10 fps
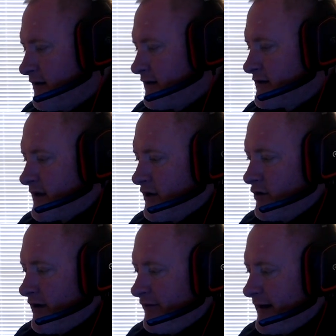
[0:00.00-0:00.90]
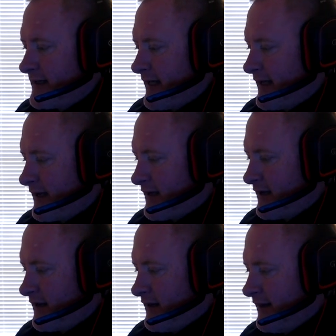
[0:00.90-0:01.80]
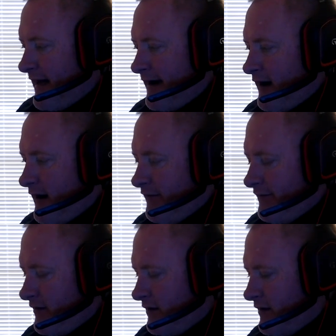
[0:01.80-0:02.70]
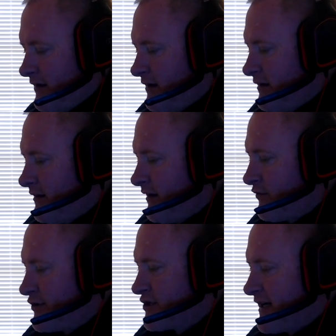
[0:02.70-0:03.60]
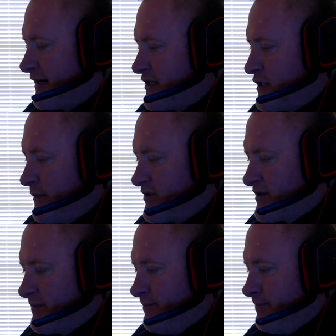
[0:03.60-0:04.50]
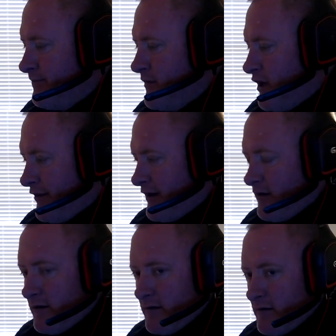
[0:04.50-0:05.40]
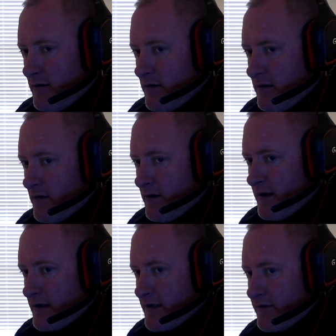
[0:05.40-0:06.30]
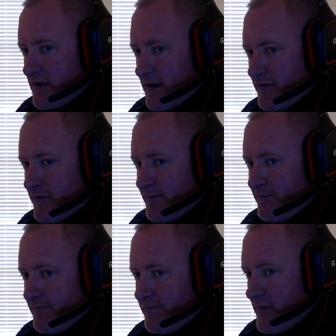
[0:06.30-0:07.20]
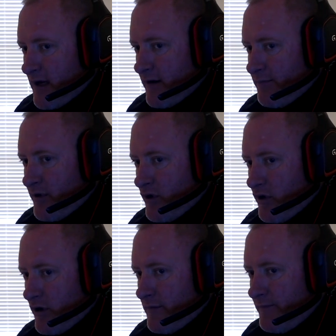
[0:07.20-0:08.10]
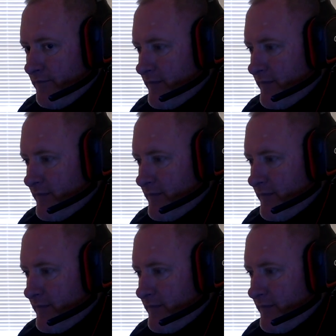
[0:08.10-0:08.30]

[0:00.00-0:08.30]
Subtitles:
So if I take that off, the other one just kind of jumps on there. So there's a little pull.